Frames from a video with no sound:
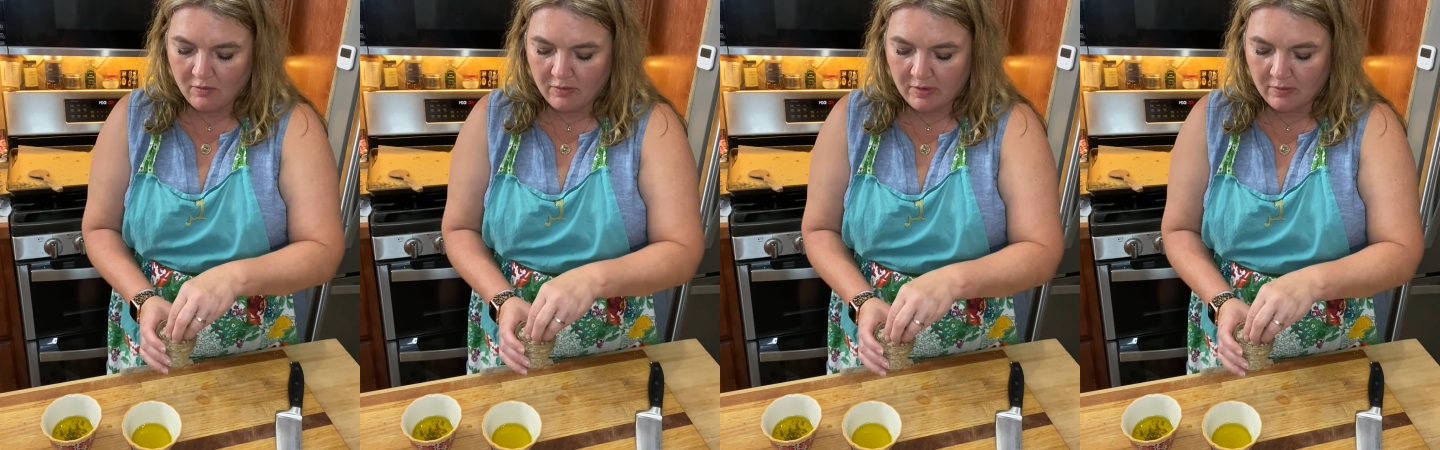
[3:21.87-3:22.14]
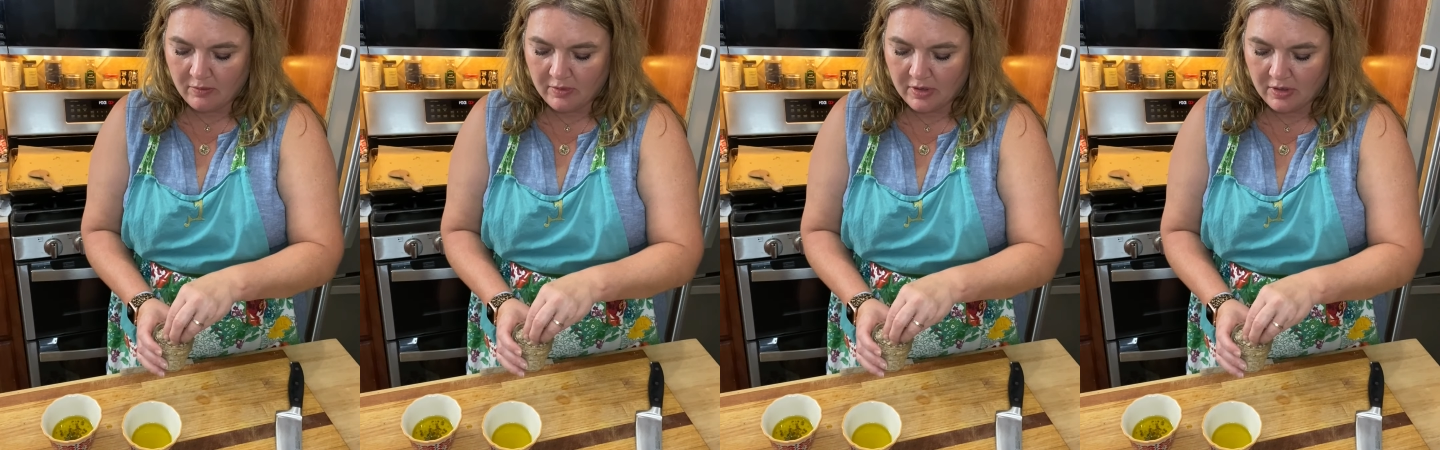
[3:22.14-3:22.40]
we
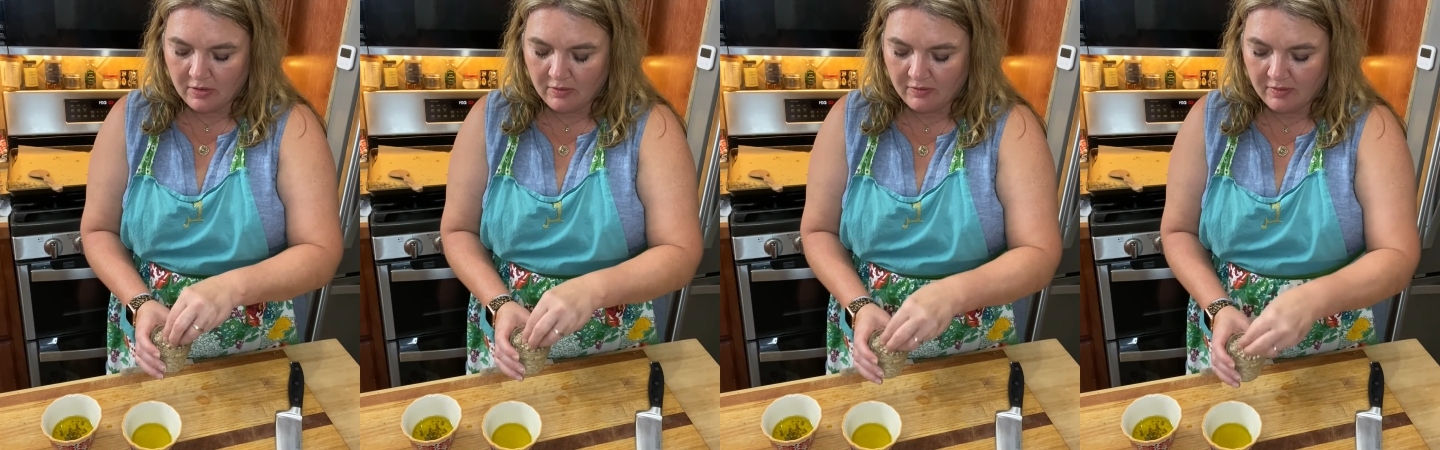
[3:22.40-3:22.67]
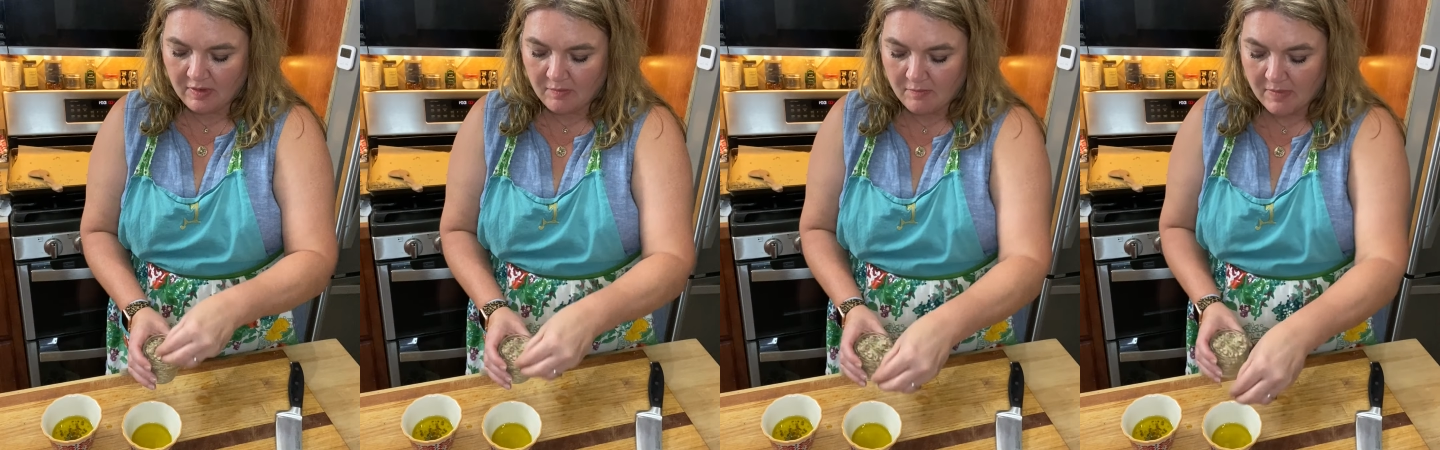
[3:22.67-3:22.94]
will use
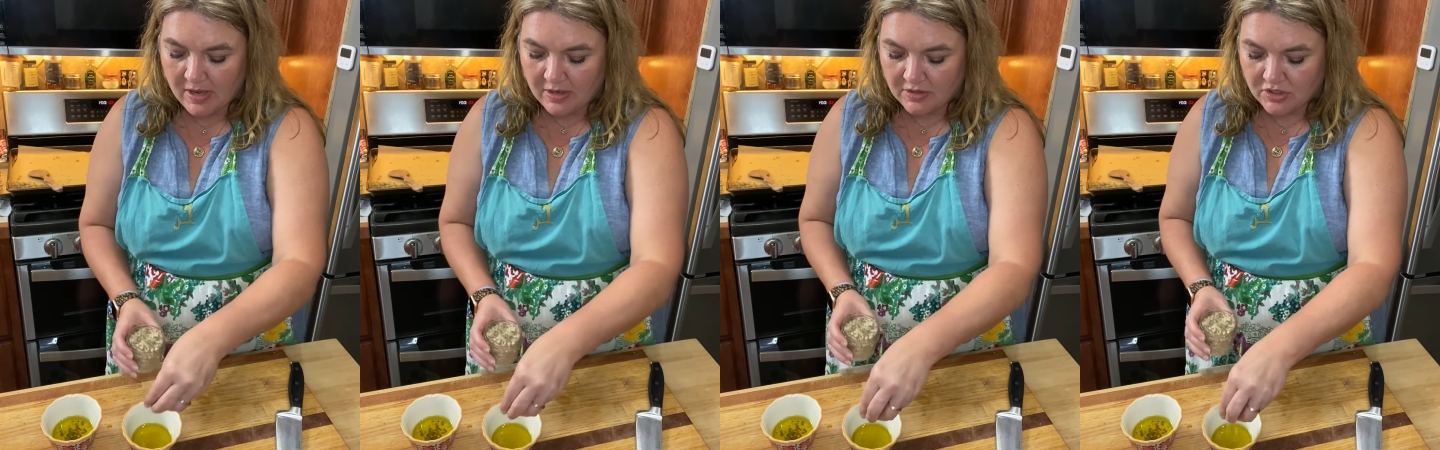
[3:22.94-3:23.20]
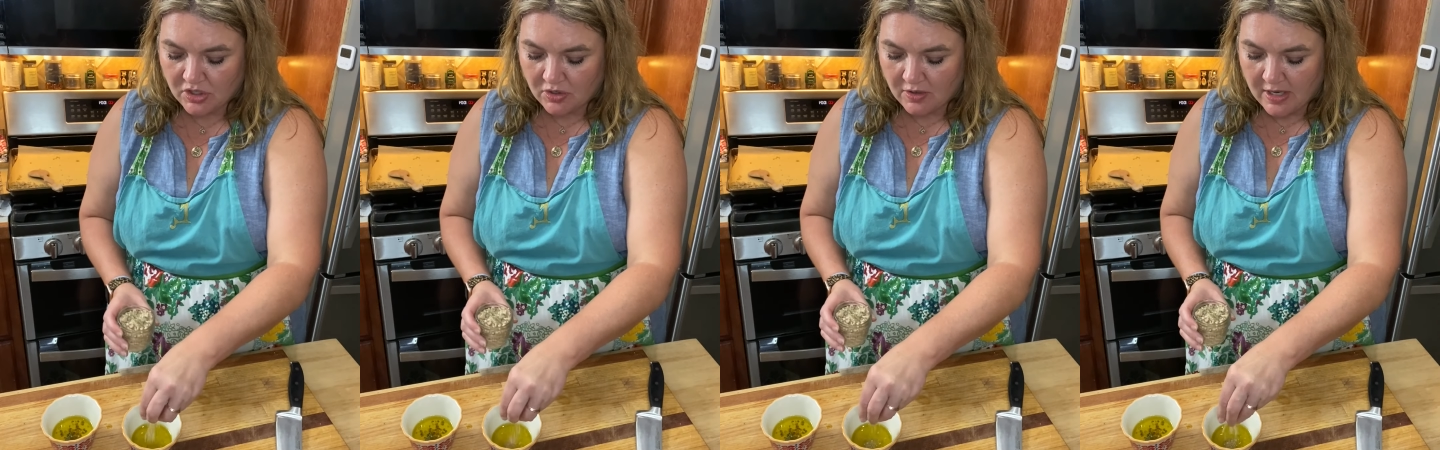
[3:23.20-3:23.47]
the
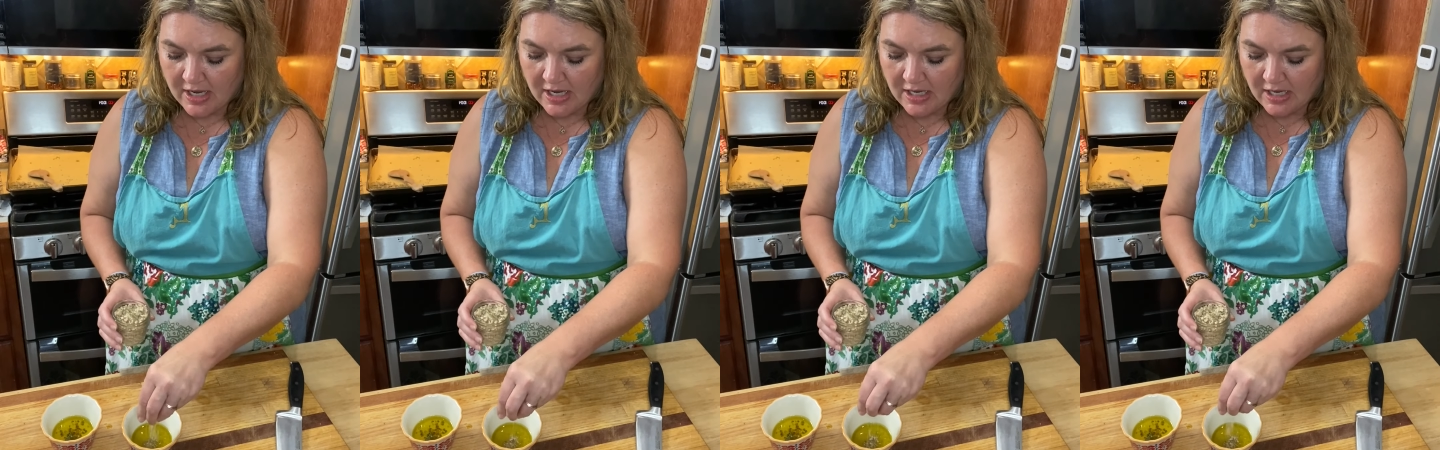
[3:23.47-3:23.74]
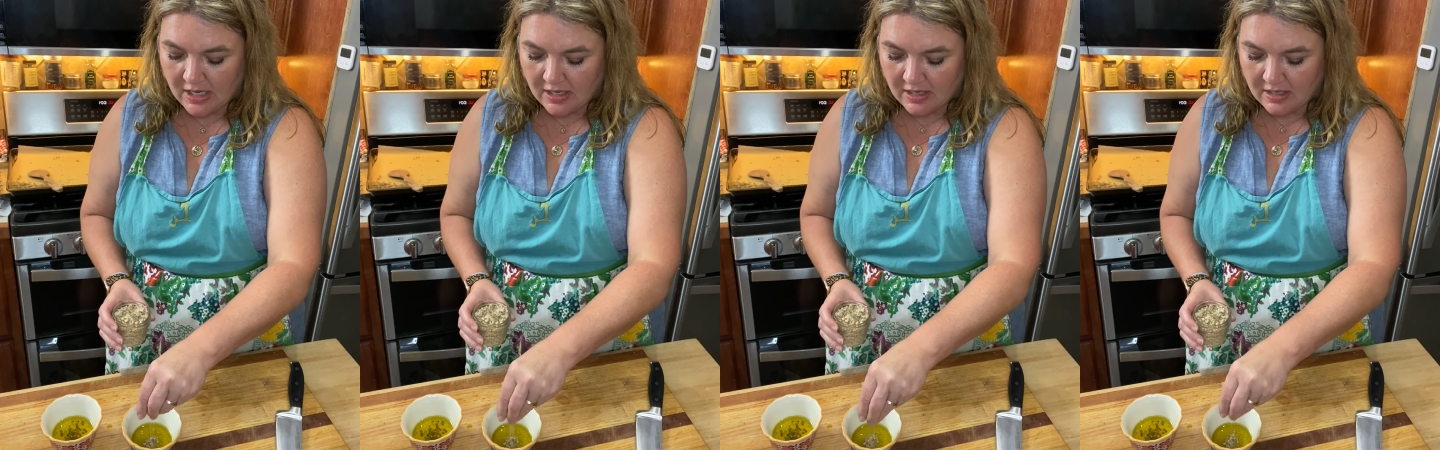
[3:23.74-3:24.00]

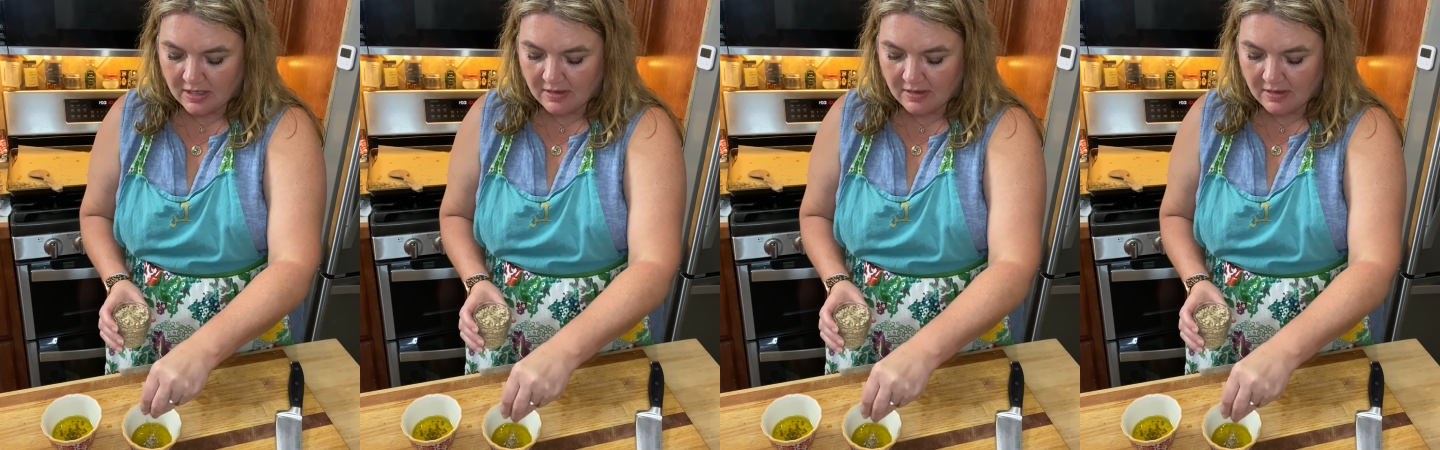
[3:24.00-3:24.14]
Mediterranean